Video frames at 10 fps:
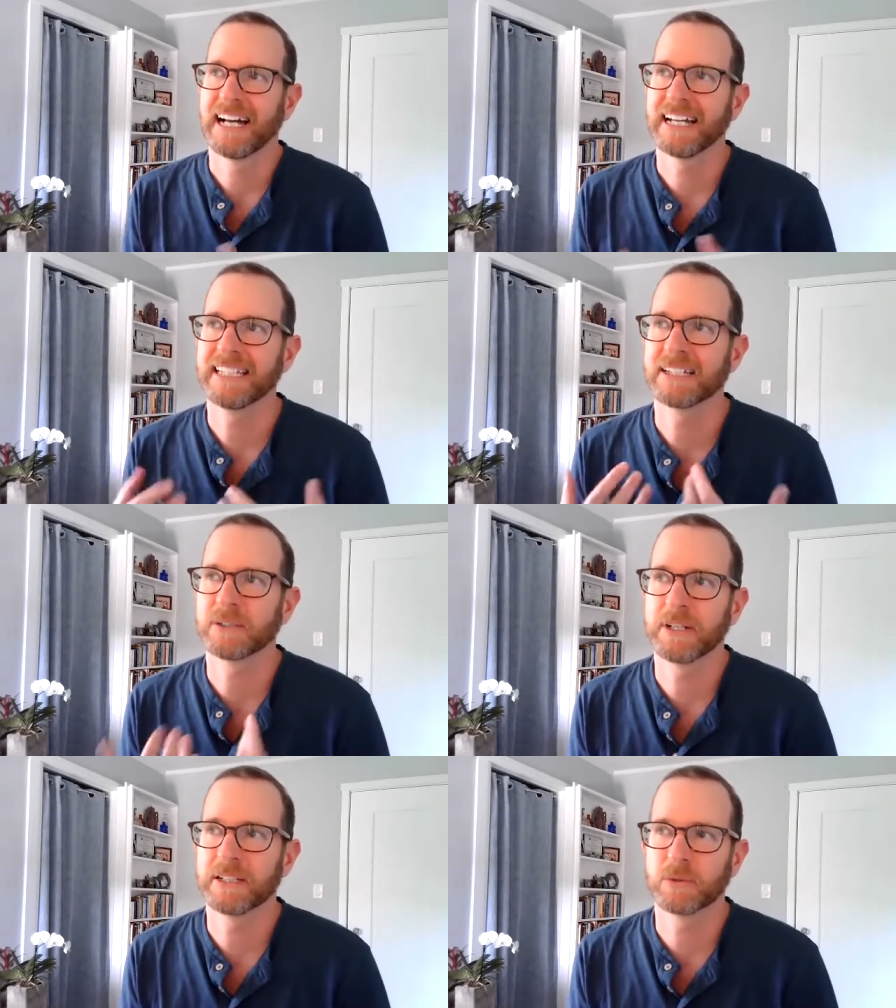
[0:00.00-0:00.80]
in
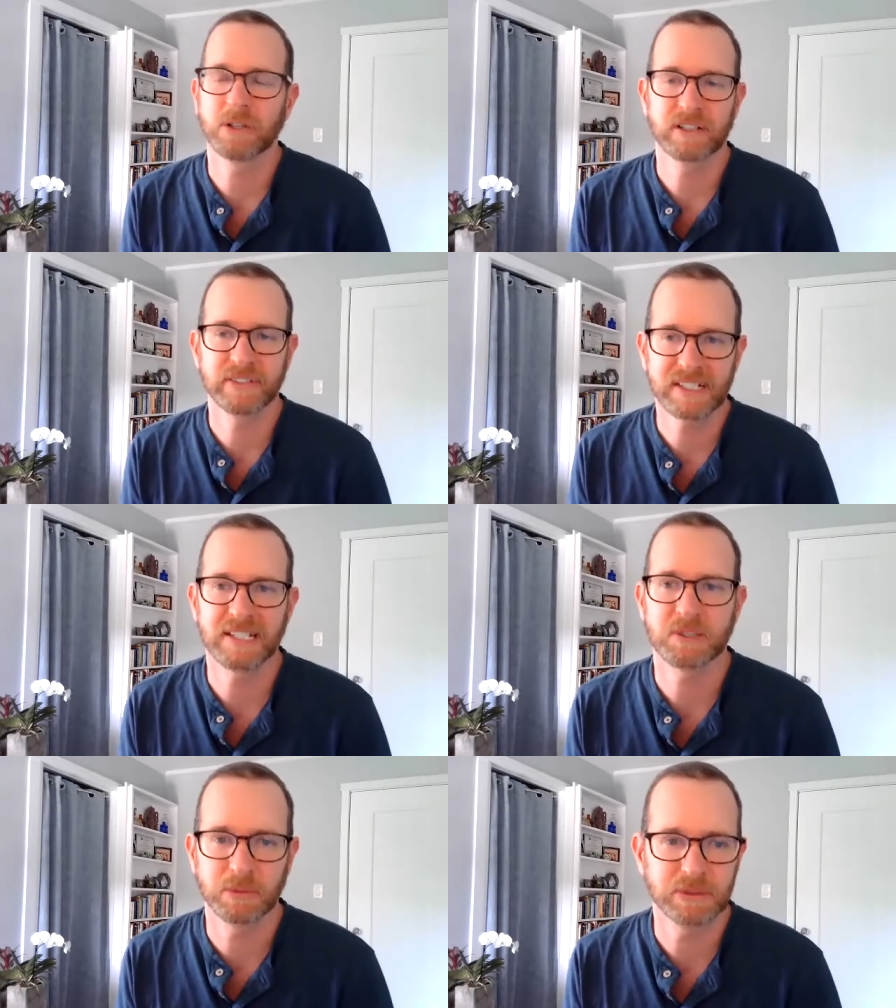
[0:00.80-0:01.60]
a way the work of
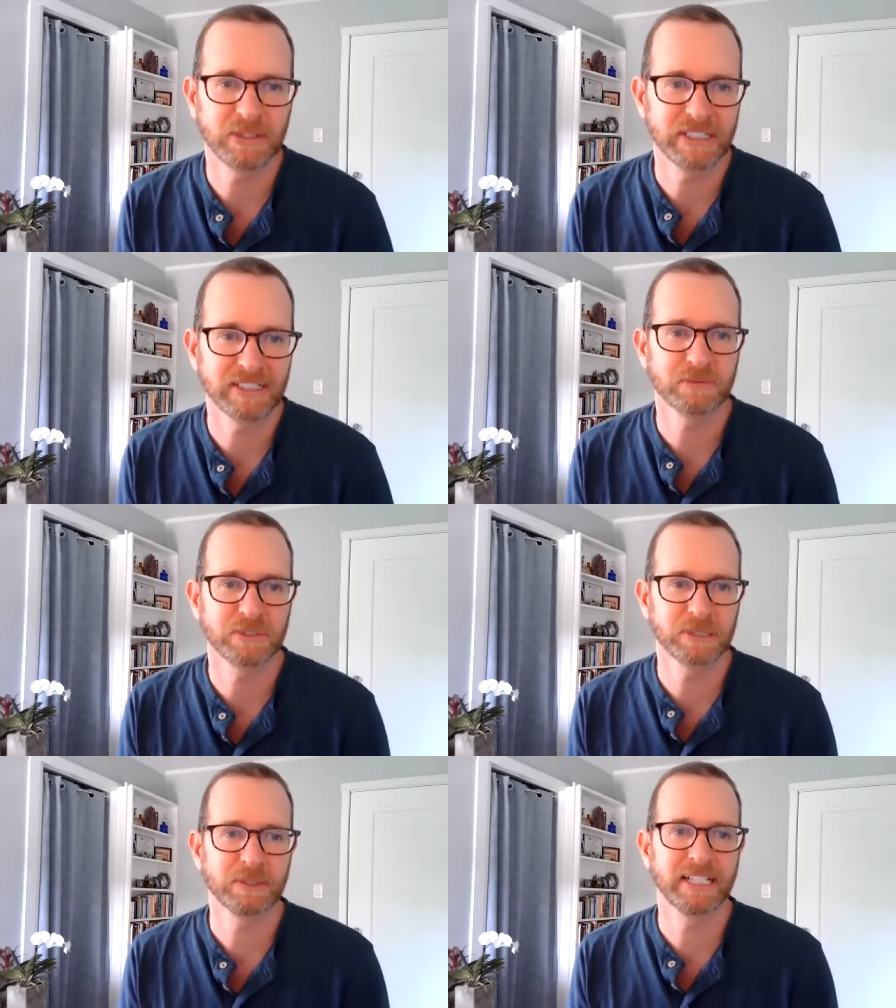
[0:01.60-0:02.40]
accessible yoga is
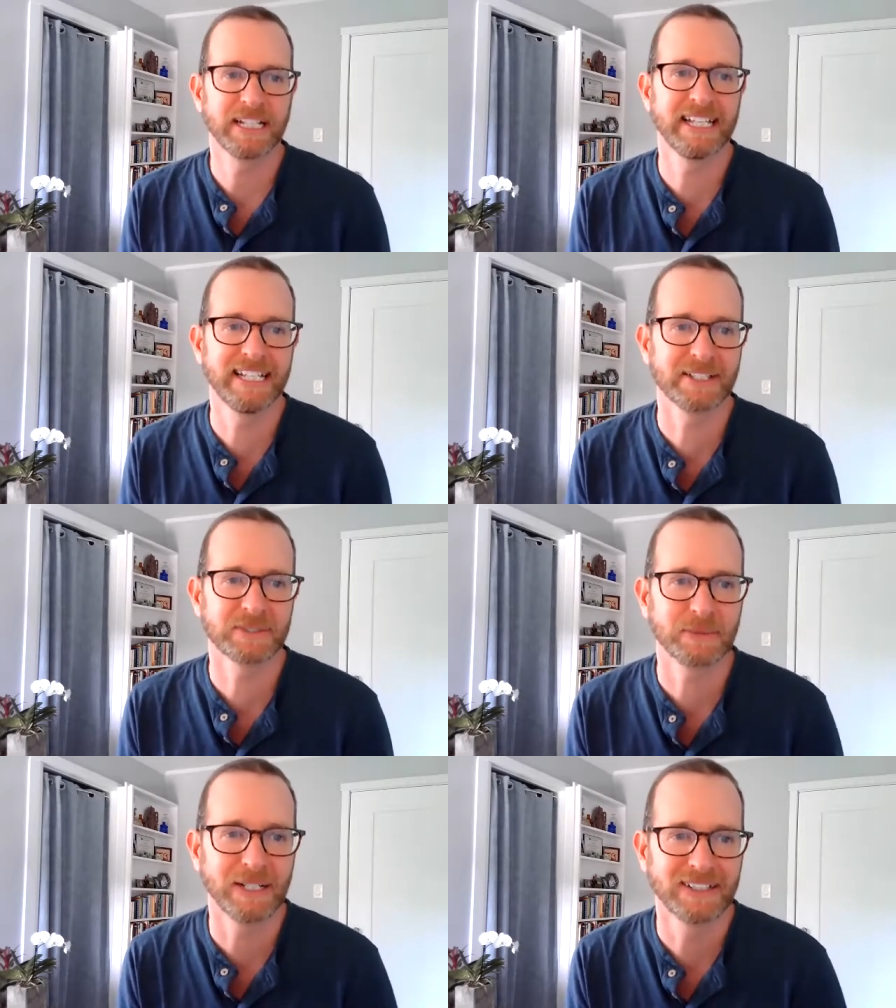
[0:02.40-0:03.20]
really related
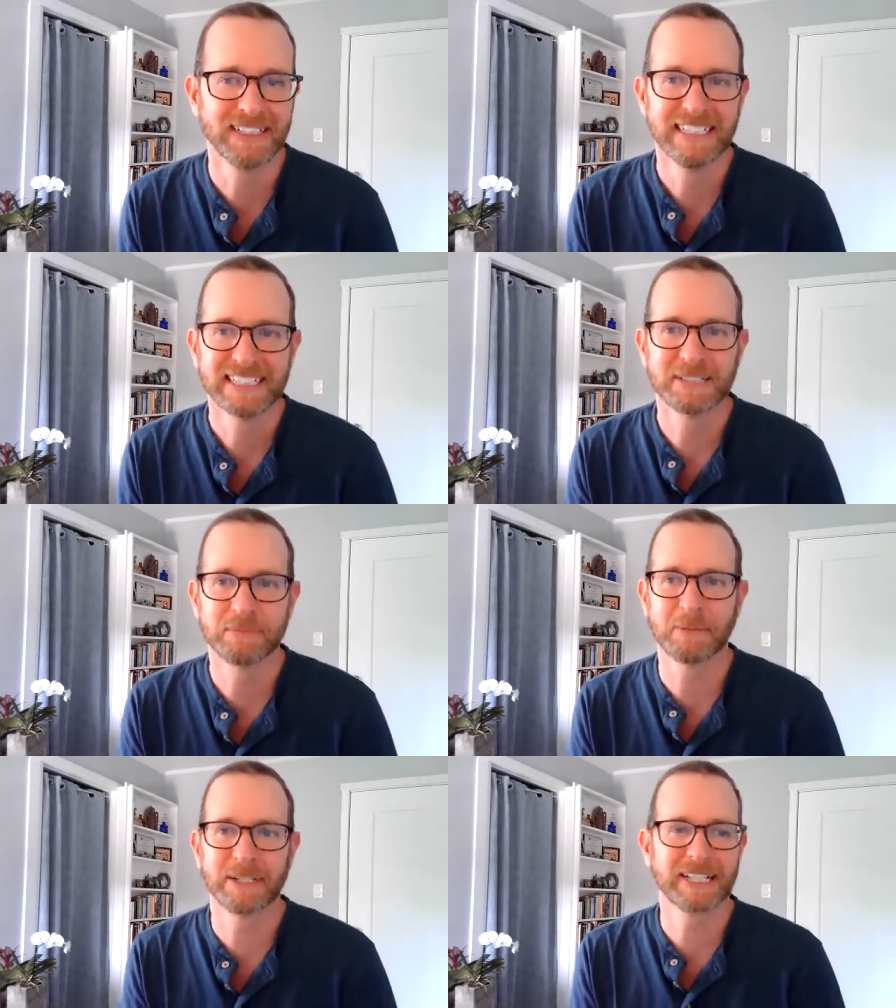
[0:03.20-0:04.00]
as well to
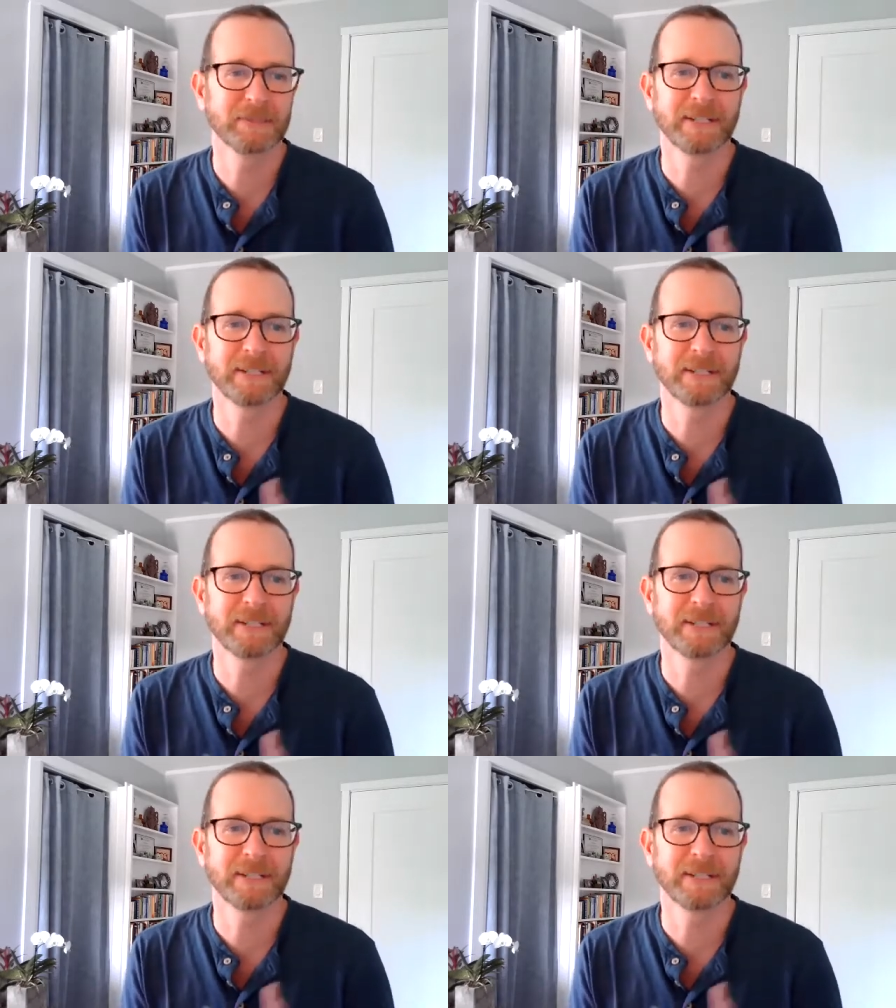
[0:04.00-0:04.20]
public health,